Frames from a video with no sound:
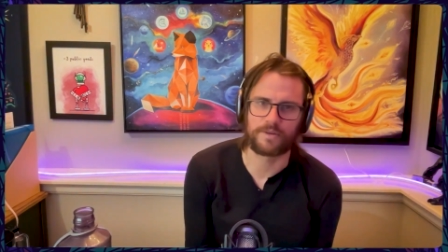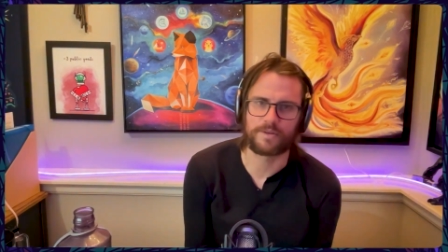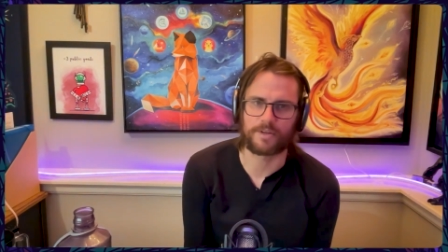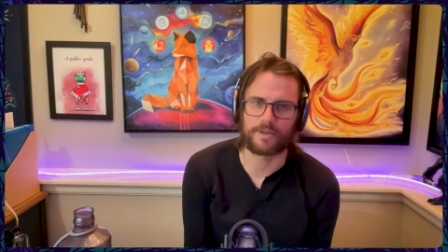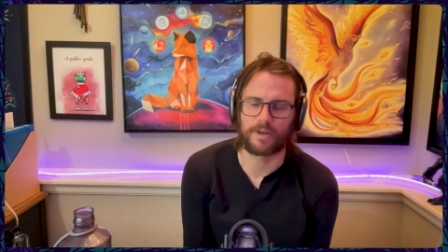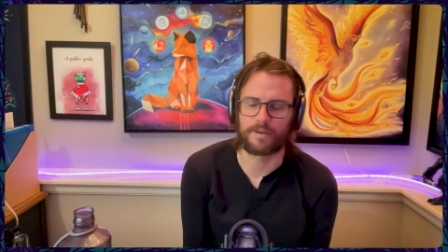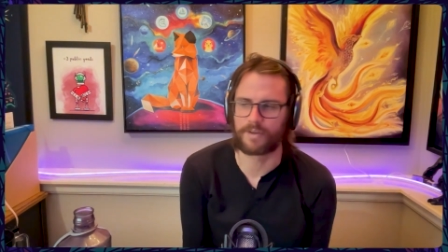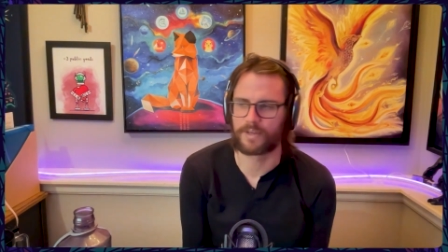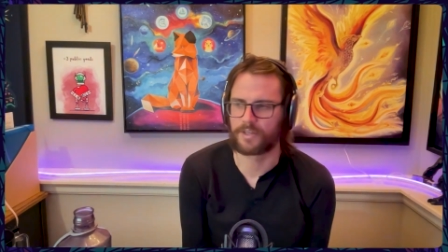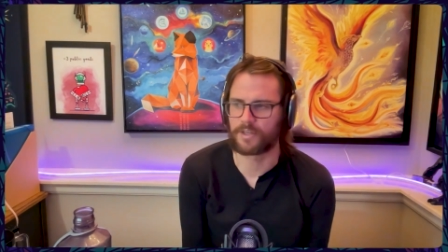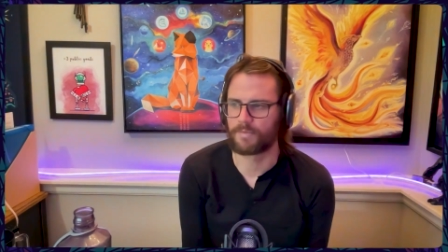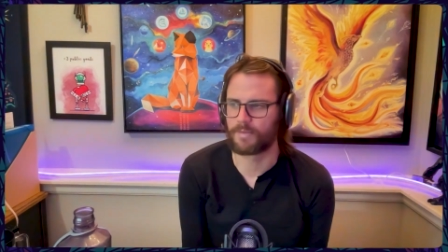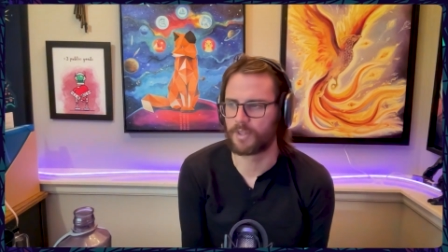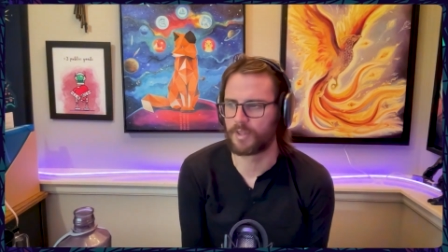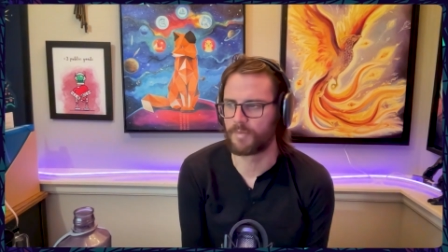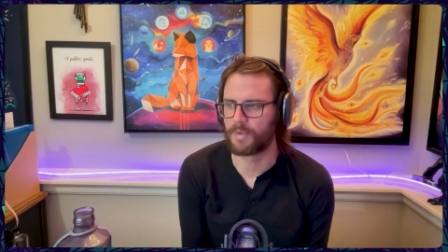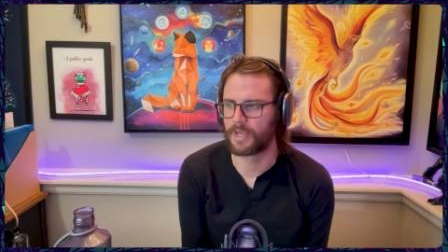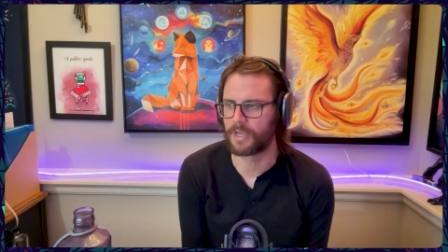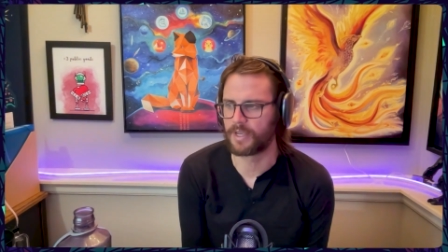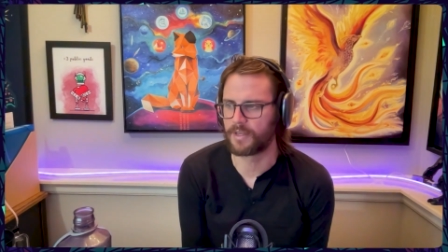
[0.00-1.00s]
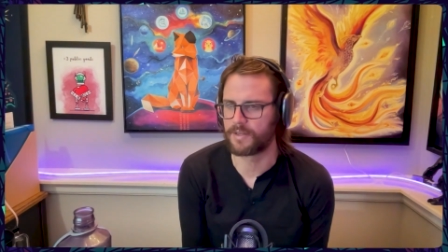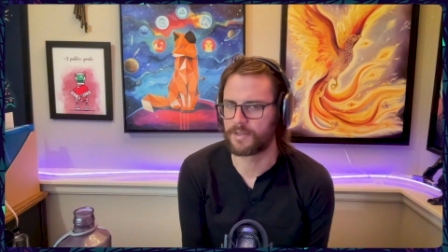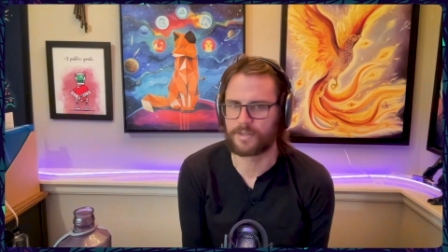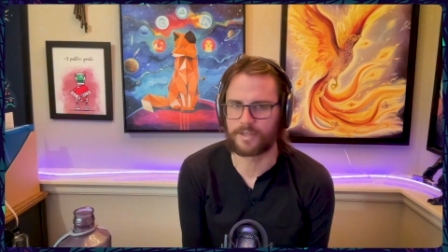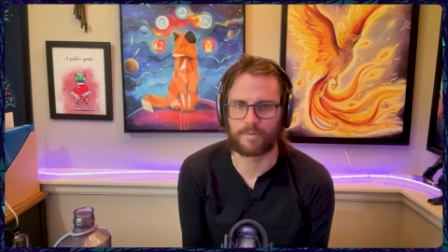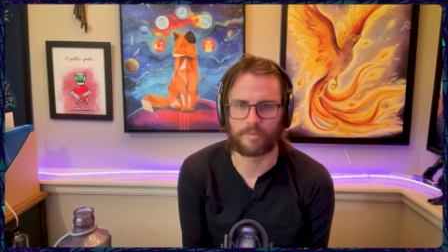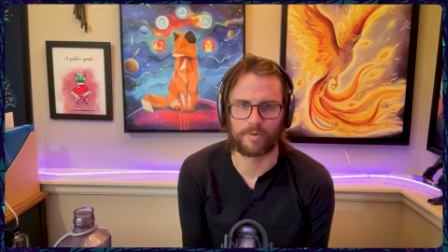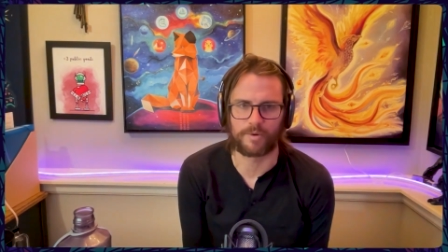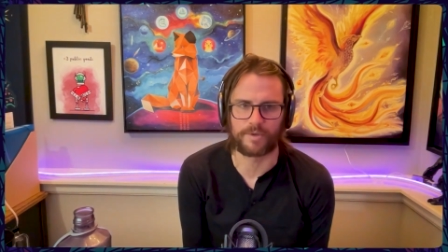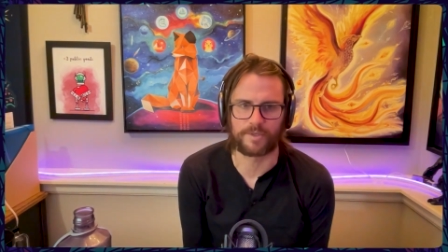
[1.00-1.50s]
solving some of the biggest
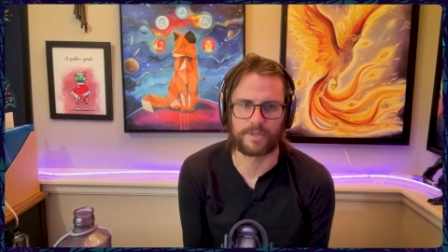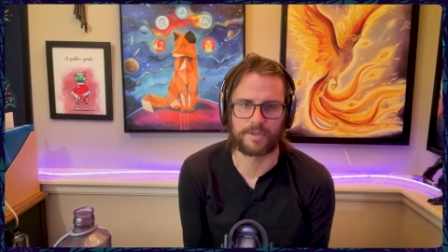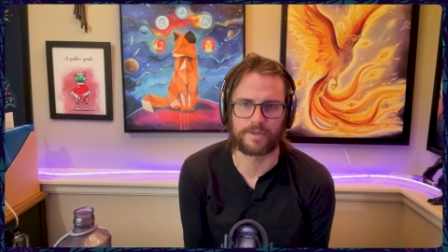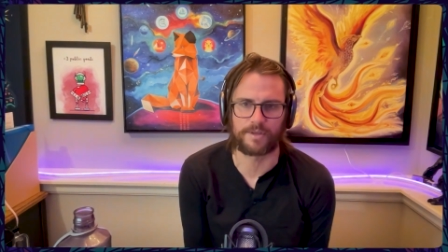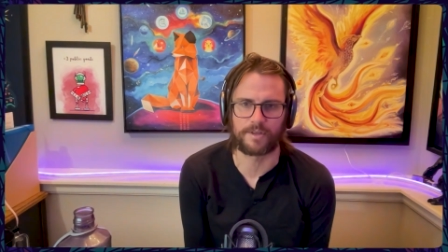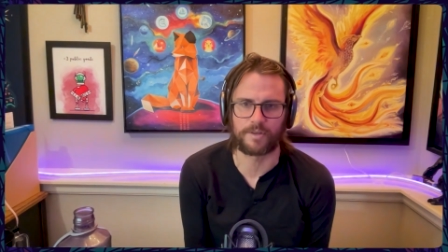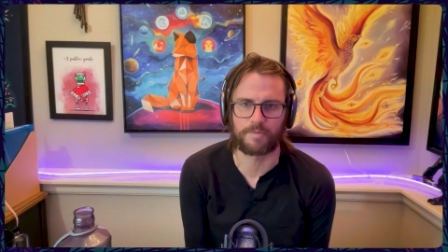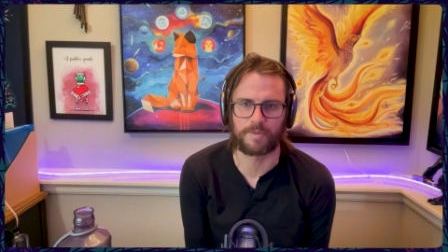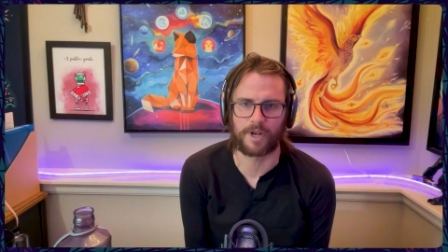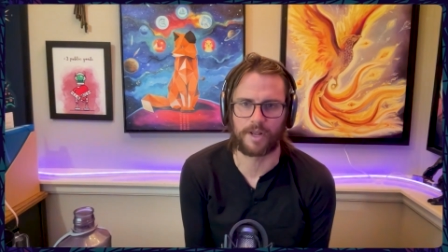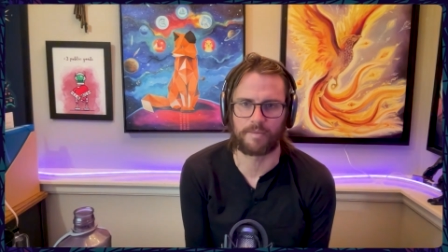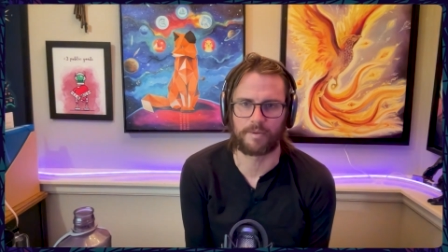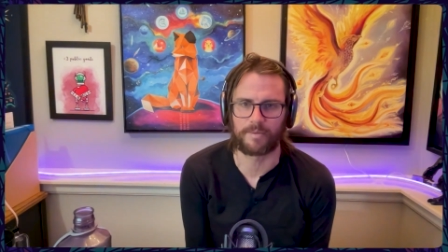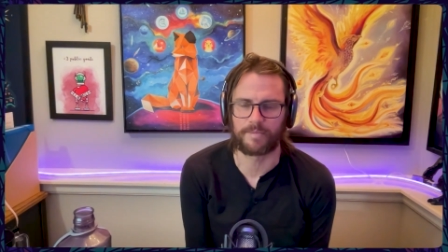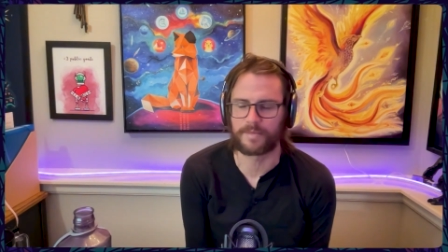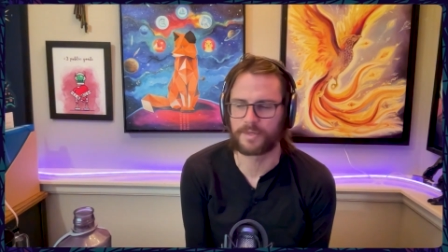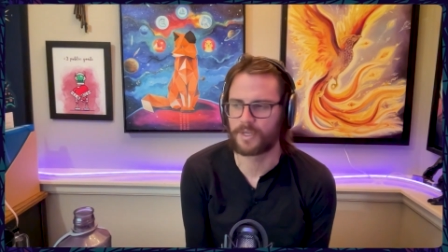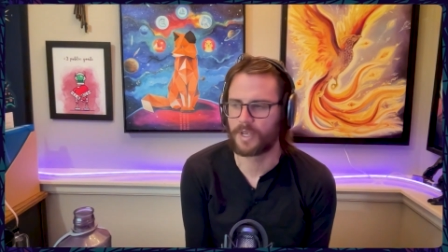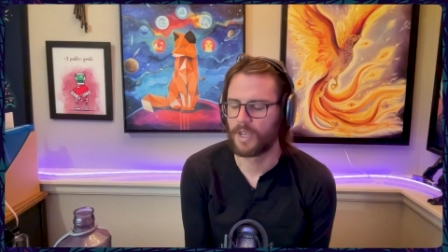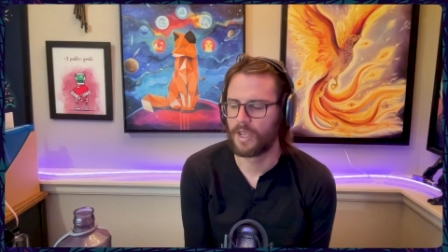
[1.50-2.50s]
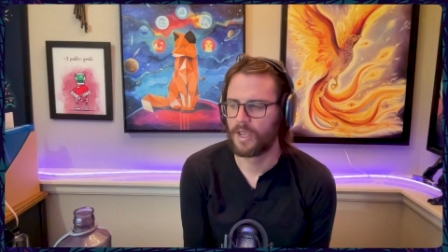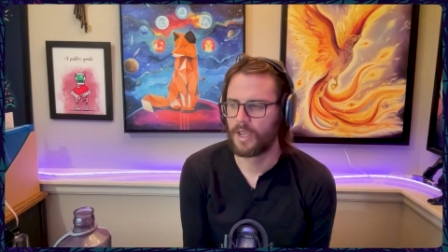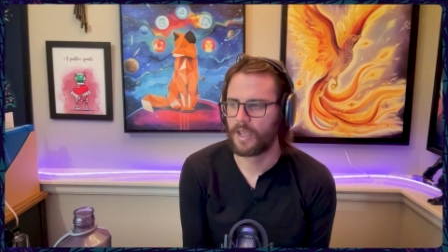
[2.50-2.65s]
civil resistance problems,